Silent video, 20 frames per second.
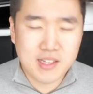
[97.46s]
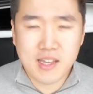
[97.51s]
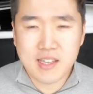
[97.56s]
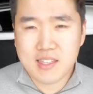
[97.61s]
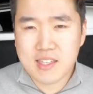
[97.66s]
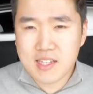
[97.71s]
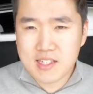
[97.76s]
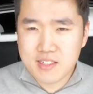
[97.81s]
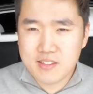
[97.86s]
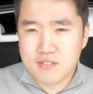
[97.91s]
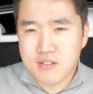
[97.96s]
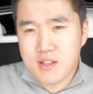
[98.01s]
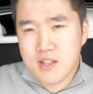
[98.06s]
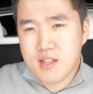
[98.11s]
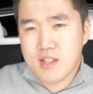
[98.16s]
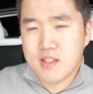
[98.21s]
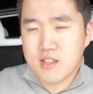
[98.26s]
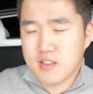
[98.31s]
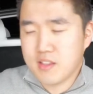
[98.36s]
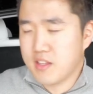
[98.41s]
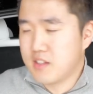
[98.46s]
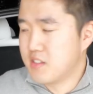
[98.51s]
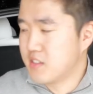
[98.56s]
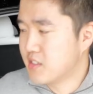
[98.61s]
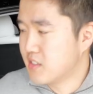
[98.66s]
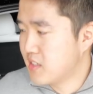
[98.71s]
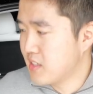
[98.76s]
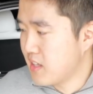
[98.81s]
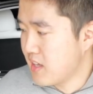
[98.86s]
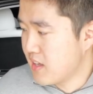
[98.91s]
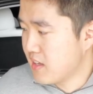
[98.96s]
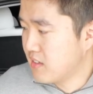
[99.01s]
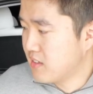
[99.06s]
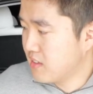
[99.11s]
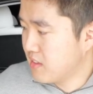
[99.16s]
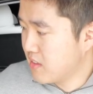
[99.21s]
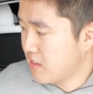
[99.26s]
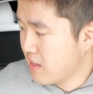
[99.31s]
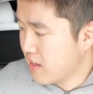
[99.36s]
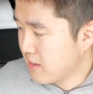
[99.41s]
I kind of lend her
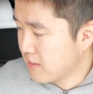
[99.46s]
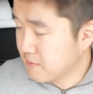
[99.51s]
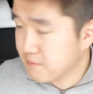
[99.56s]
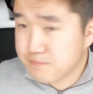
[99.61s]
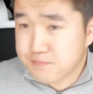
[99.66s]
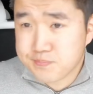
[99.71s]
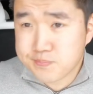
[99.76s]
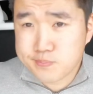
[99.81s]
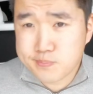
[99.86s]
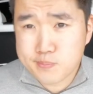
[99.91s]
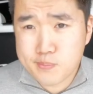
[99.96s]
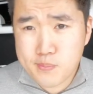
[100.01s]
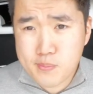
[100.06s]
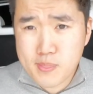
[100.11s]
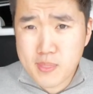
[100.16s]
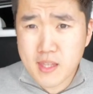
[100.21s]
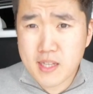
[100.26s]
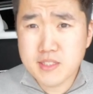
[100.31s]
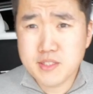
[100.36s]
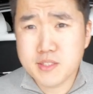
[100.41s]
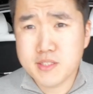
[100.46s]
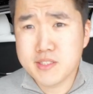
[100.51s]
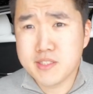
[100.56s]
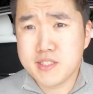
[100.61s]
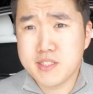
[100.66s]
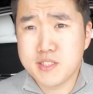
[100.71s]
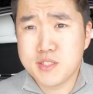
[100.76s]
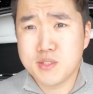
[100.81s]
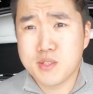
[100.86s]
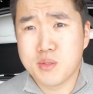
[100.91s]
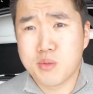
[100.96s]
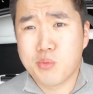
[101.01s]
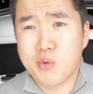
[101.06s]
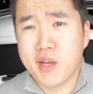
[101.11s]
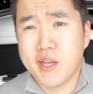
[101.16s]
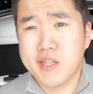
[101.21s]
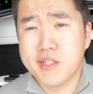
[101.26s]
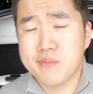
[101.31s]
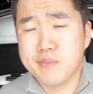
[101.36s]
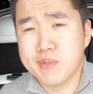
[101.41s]
hand there. As you can see to the
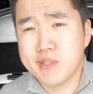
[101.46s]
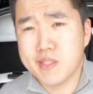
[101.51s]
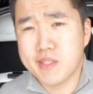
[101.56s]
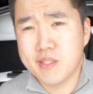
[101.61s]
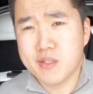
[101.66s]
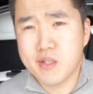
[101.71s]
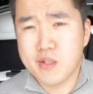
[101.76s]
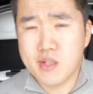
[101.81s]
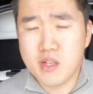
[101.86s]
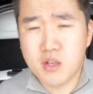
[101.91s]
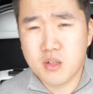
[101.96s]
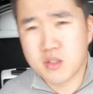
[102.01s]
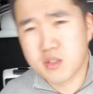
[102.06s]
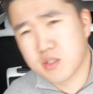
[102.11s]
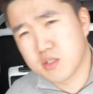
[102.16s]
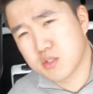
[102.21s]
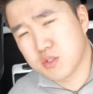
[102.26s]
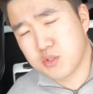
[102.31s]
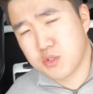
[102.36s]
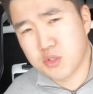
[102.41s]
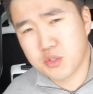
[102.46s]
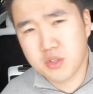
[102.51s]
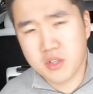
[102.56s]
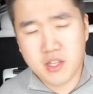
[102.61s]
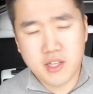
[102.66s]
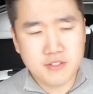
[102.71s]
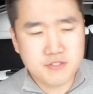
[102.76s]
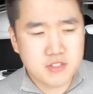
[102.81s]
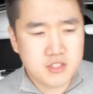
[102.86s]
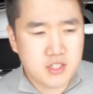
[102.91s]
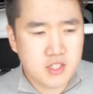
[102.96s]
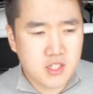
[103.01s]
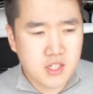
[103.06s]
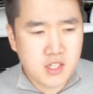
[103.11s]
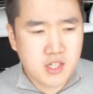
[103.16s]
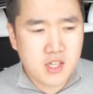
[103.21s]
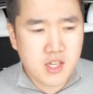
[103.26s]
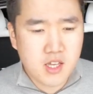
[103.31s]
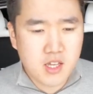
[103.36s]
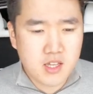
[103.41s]
right of me, or to your left,
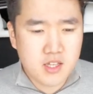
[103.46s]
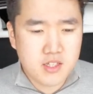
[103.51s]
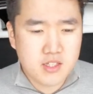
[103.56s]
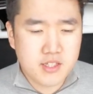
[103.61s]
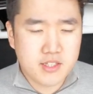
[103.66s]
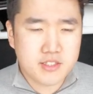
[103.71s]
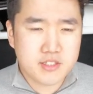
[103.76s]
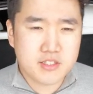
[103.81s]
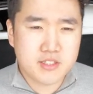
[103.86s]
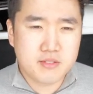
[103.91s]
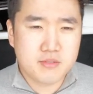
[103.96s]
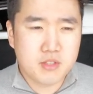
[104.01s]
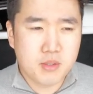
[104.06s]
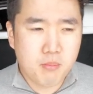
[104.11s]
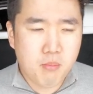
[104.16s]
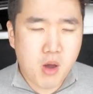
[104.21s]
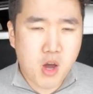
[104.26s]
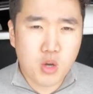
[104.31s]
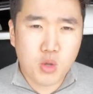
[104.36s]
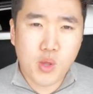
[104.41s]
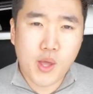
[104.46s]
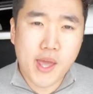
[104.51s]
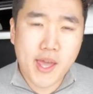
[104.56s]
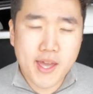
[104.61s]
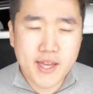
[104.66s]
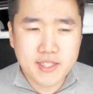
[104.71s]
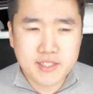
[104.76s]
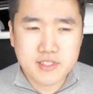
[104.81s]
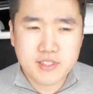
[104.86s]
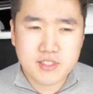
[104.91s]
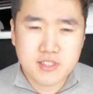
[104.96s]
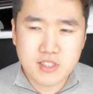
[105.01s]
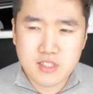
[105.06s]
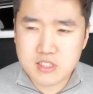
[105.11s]
it's the Model S.